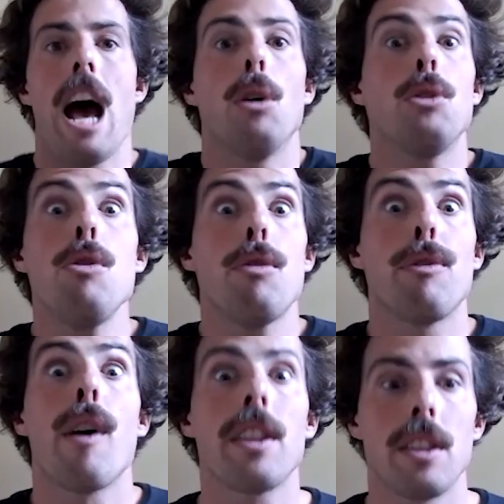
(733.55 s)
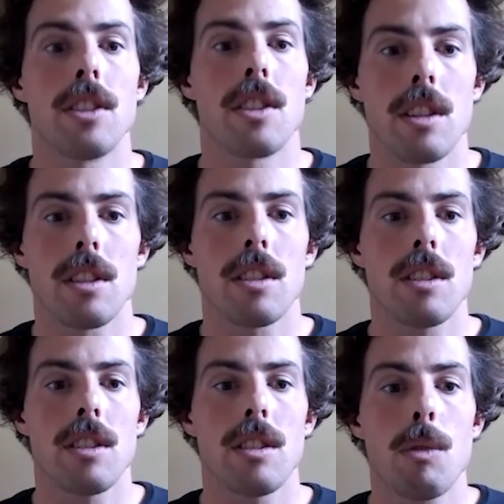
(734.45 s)
how do you finance
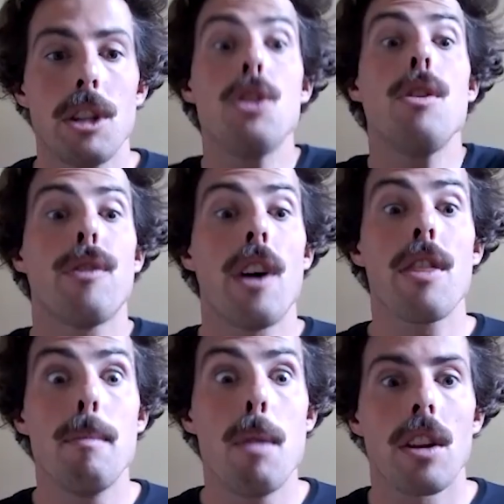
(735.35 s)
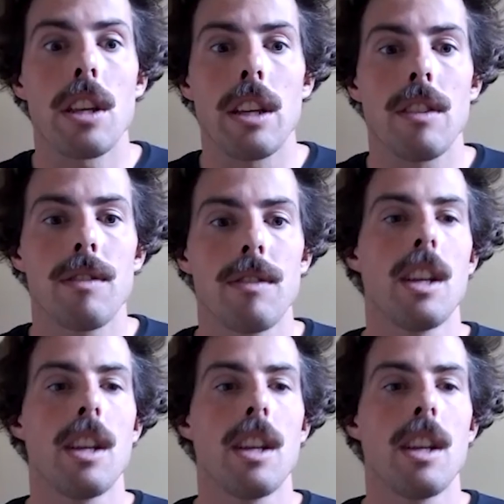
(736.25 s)
this? Where do you find the money?